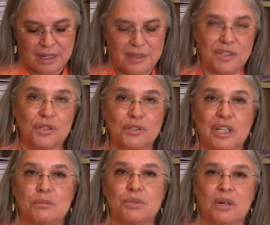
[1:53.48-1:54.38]
This new
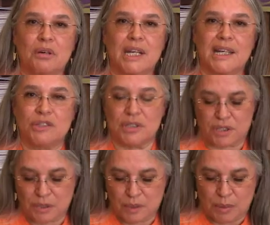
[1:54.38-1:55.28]
temporary entrance
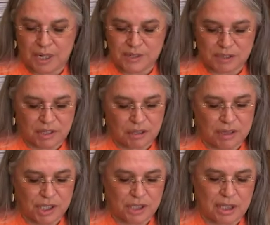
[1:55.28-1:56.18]
to the Parks and
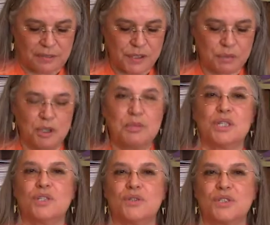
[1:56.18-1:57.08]
Recreation Office will be
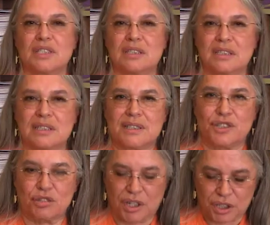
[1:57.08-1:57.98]
used until the
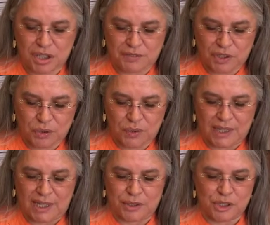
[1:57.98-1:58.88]
construction of the Youth
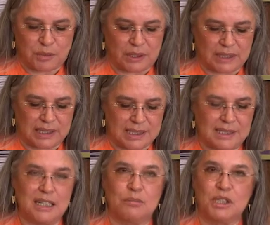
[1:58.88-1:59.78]
and Elders Building is
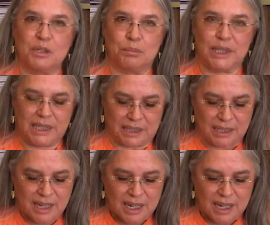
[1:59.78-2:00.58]
deemed complete,